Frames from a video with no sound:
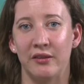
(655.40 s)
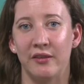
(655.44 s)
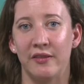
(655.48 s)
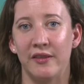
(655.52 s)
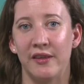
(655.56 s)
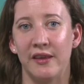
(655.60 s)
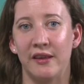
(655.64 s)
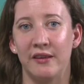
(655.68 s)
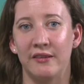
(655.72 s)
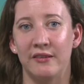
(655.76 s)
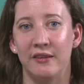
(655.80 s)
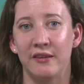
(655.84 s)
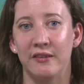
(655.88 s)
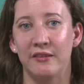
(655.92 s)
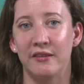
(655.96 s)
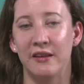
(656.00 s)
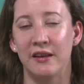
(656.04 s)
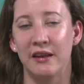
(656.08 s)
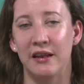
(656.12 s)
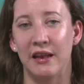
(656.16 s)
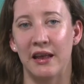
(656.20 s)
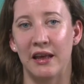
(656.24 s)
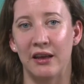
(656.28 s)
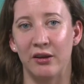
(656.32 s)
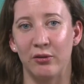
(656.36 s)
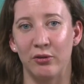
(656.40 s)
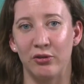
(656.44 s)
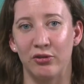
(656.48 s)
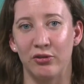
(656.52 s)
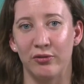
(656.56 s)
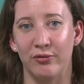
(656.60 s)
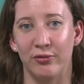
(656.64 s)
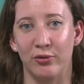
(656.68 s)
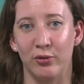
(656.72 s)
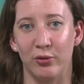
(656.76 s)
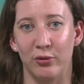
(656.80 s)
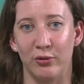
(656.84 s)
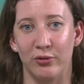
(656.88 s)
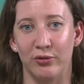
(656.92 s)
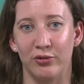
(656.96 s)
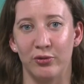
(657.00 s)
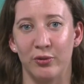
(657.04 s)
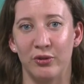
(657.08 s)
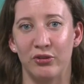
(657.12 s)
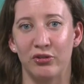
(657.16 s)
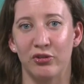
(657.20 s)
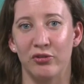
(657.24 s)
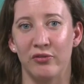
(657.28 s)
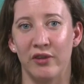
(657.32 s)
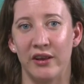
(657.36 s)
to the existing language of laws
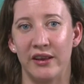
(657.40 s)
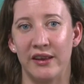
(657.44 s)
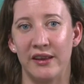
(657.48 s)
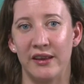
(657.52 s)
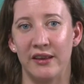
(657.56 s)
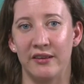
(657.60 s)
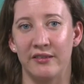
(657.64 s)
which already